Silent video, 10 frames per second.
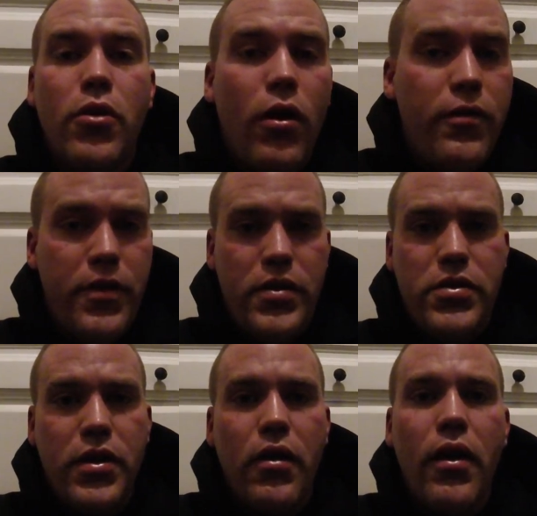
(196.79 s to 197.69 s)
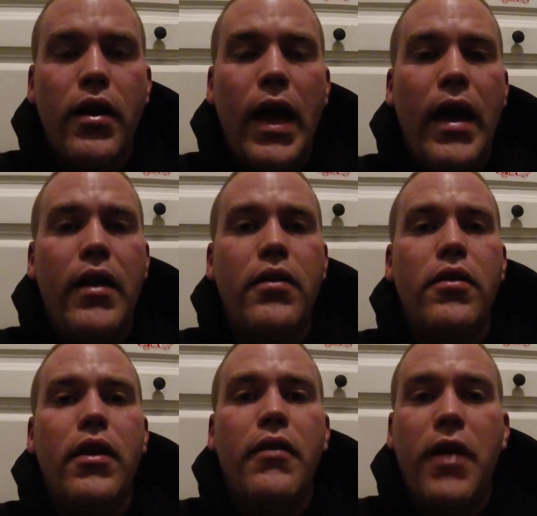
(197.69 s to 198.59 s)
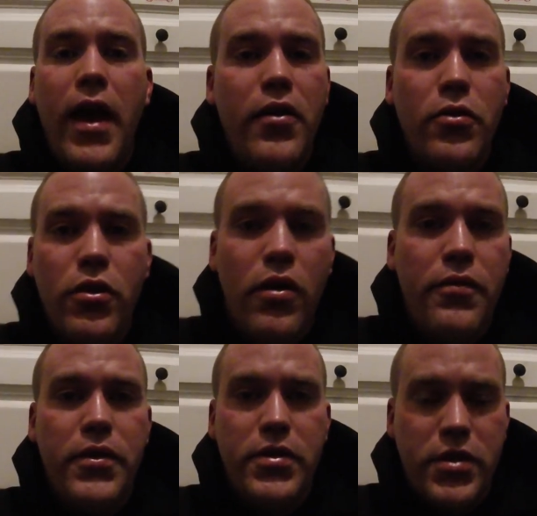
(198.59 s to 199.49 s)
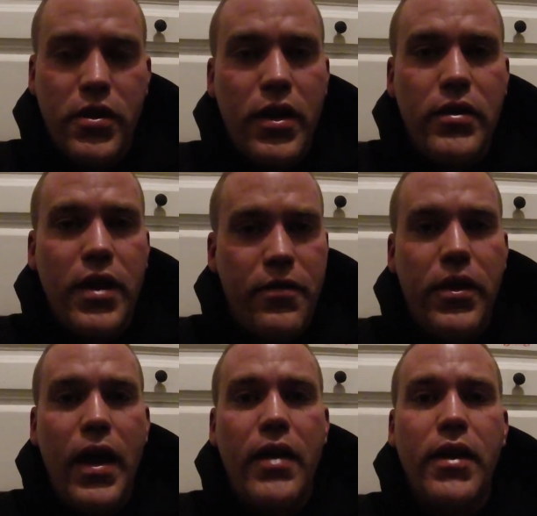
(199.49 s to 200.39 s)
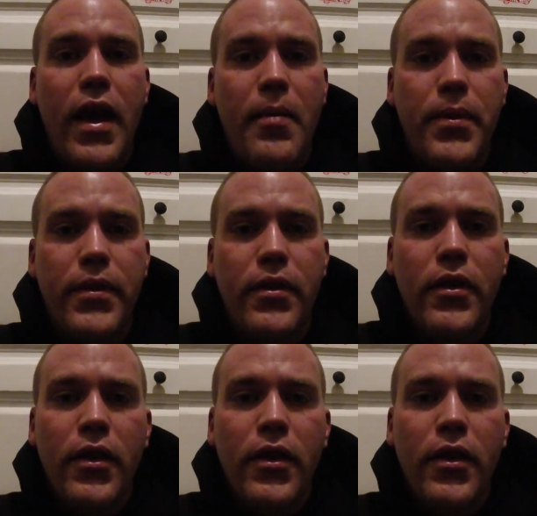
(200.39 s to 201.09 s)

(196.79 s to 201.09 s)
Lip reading: coffee and a cigarette, and if I had no coffee, the cigarette definitely had to happen.